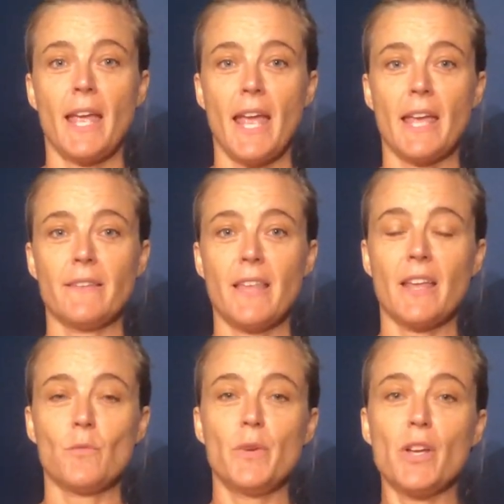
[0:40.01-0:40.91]
and
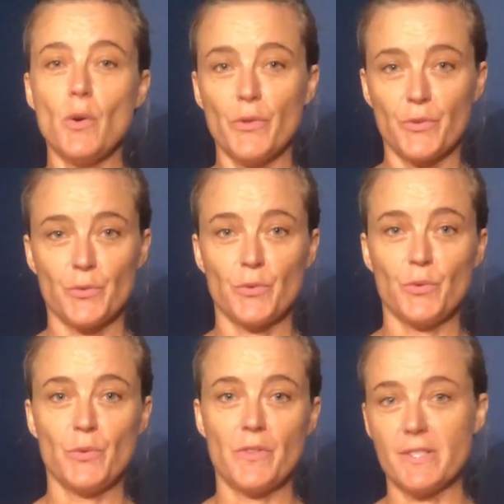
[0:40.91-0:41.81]
then we go
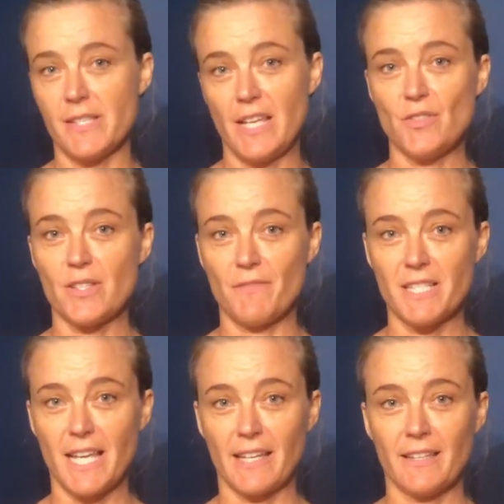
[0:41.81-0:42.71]
through the stages of the
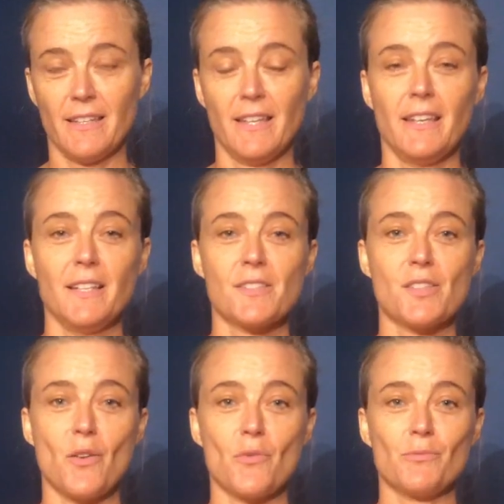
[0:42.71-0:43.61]
tick.
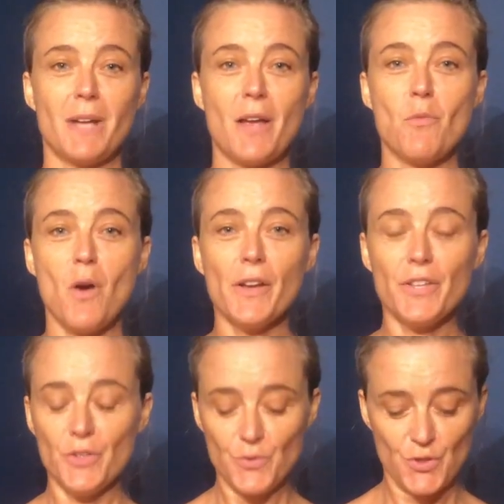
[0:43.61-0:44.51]
So I
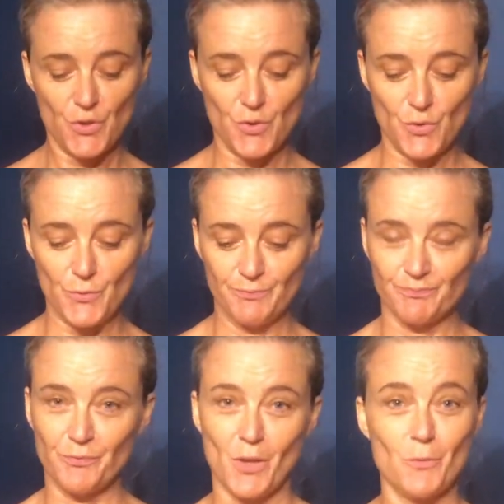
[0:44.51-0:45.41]
want you to,
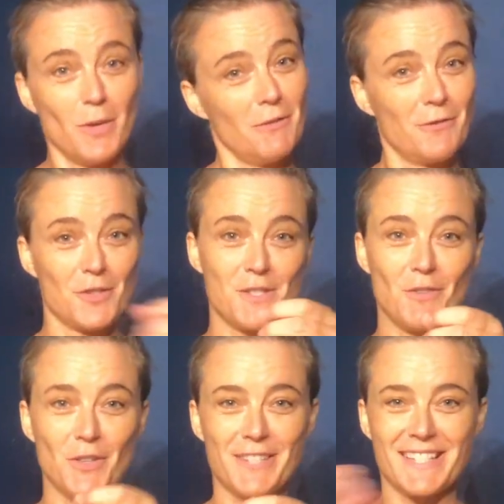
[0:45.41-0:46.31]
first of
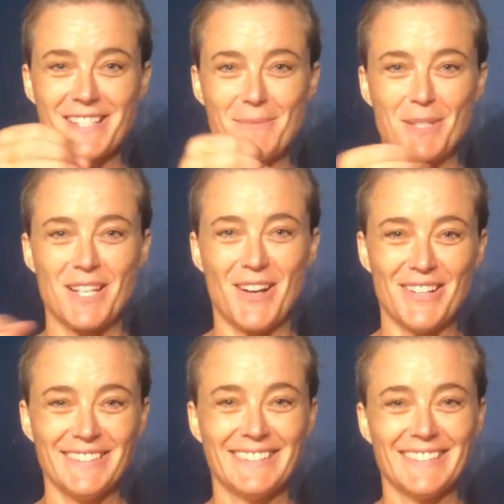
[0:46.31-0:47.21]
all, this is a
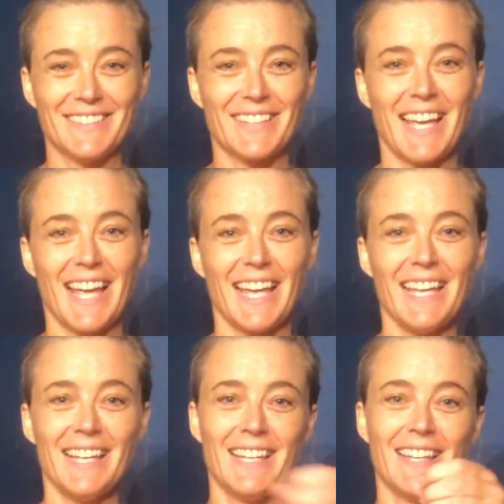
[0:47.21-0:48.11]
baton, okay?
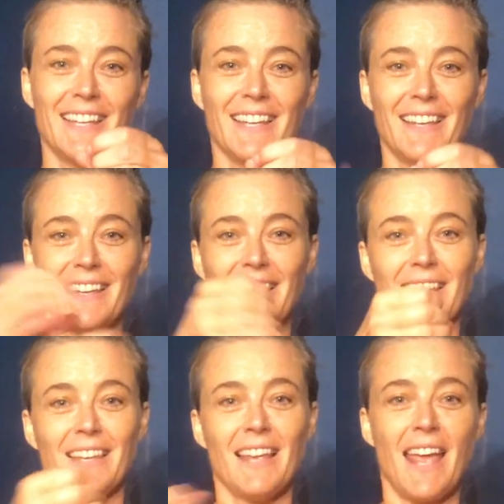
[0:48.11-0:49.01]

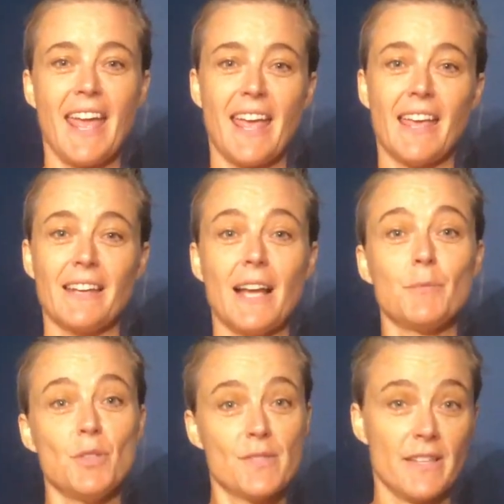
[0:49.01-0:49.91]
And
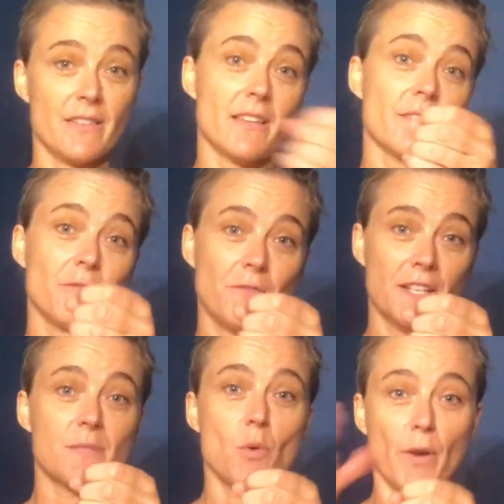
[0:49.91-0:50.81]
I'm using the
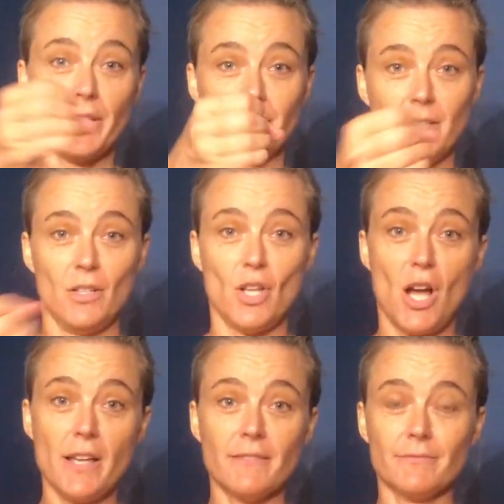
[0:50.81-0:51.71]
fixed point a
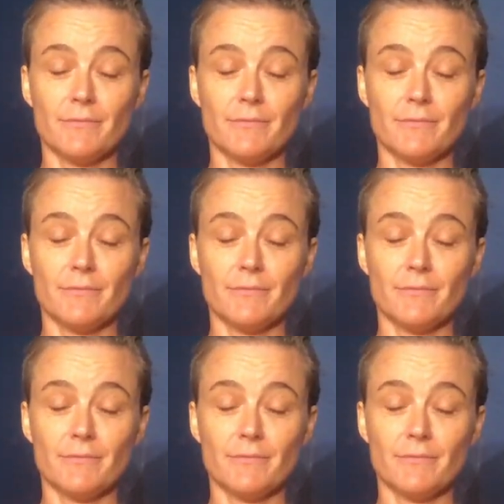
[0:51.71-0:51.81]
lot